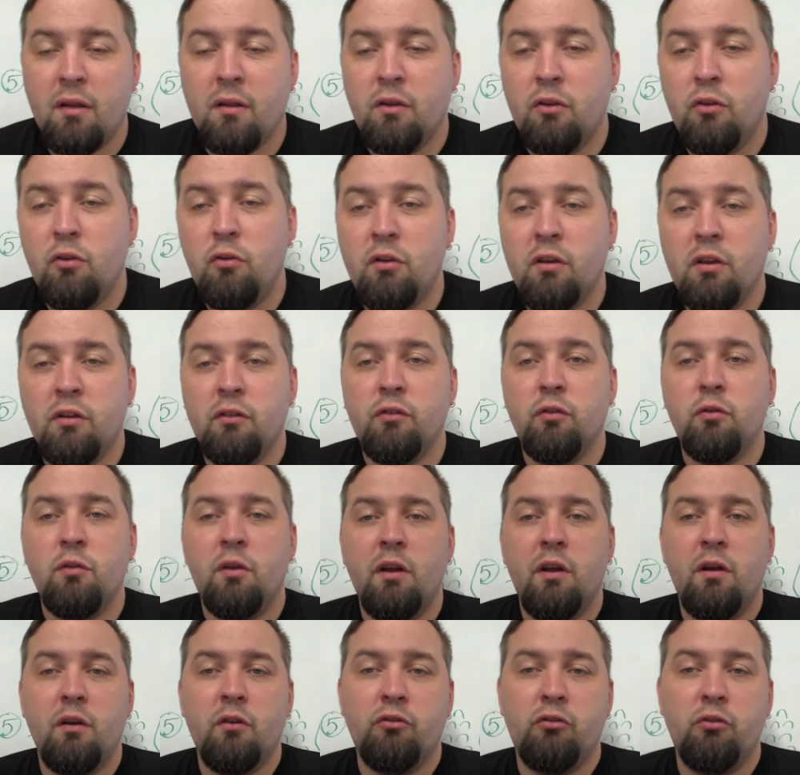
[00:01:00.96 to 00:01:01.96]
you can do
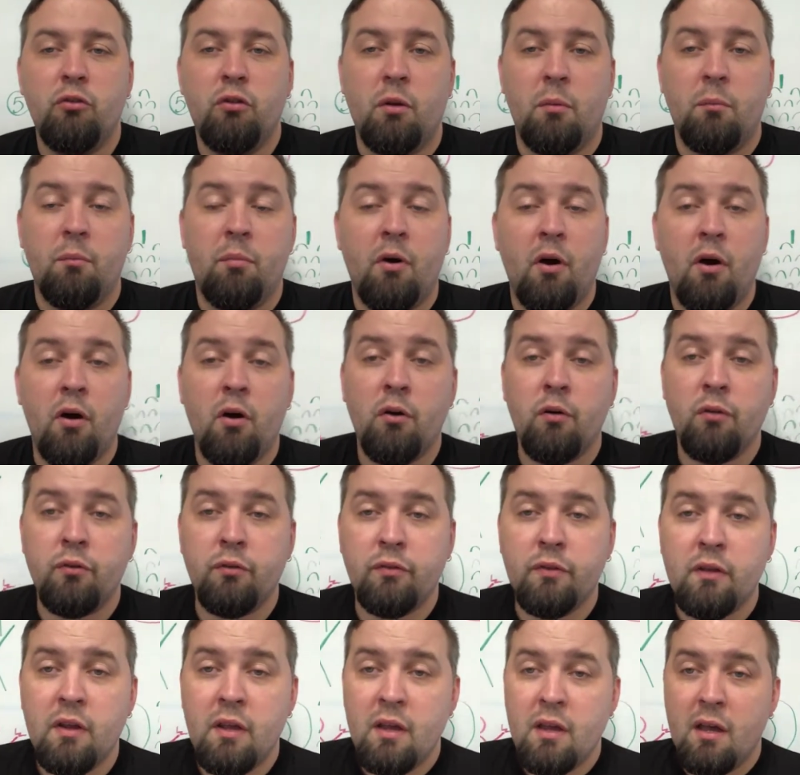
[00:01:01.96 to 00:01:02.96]
here is you can
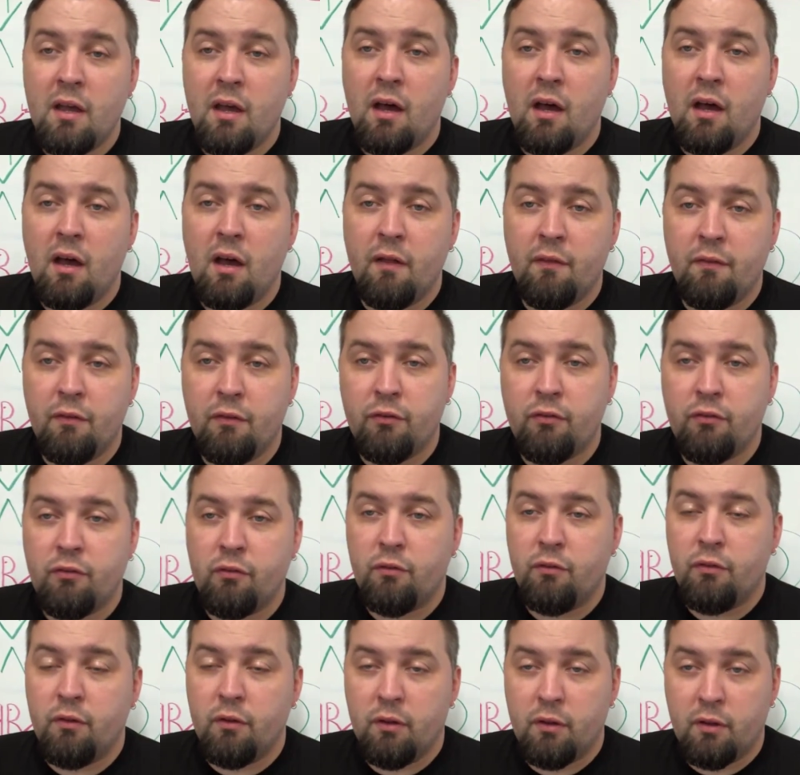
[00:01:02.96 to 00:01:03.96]
pause
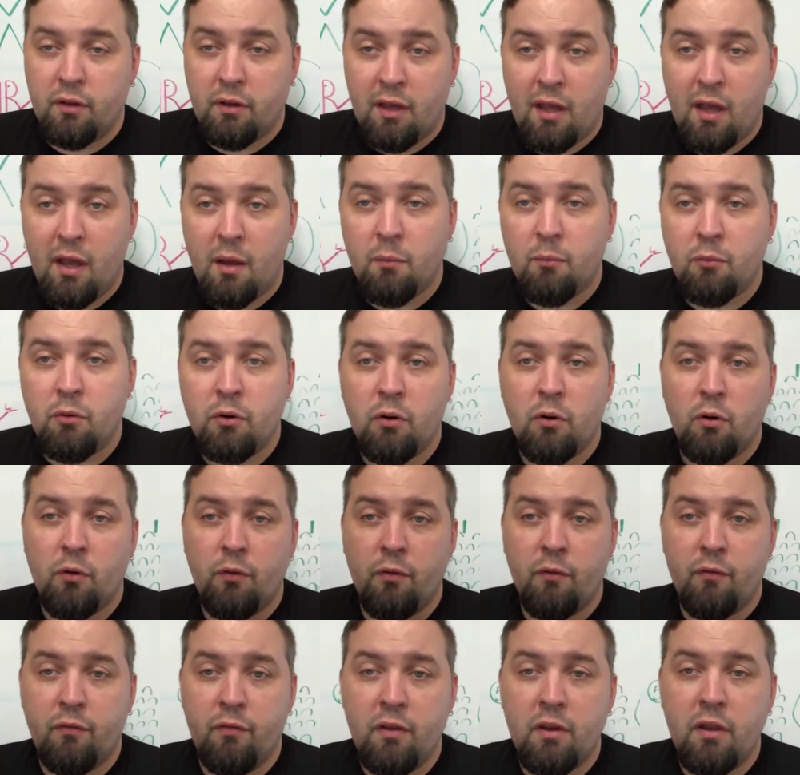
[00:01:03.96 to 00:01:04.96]
the camera or
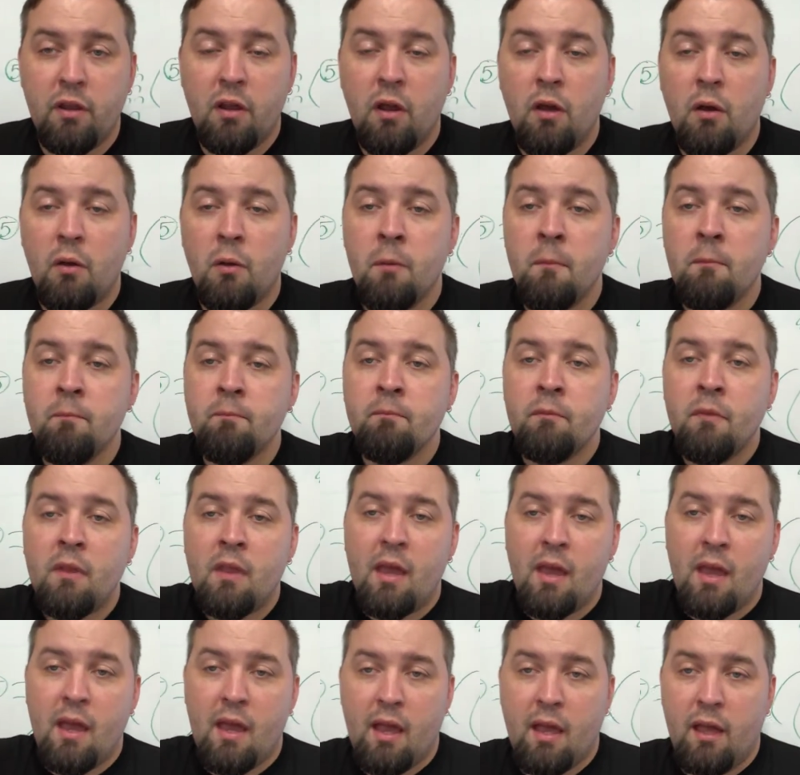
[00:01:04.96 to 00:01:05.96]
the video
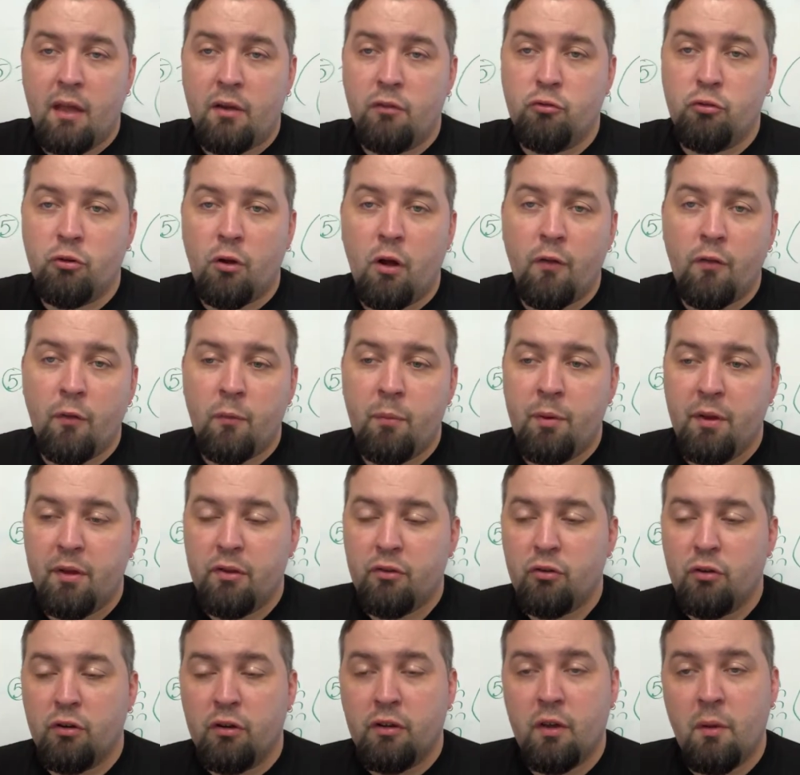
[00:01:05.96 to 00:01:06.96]
and draw the
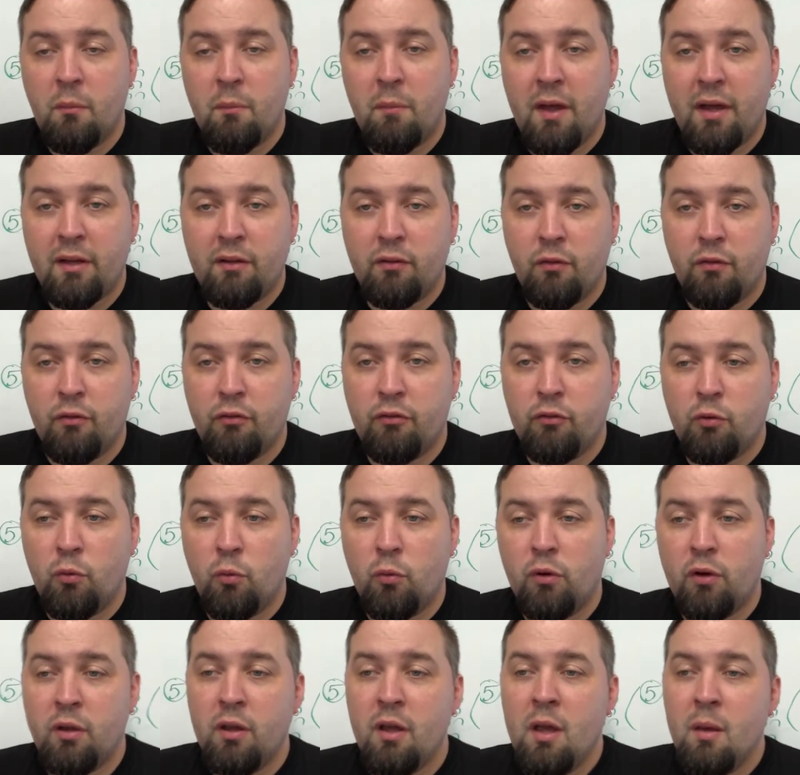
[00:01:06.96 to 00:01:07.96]
picture and come back to the
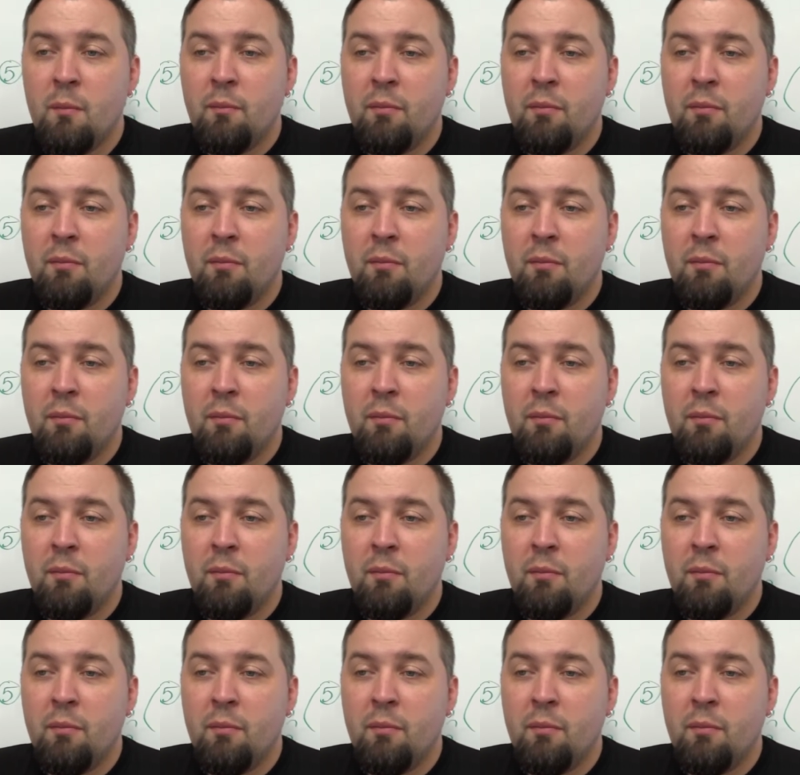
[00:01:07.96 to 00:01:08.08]
story.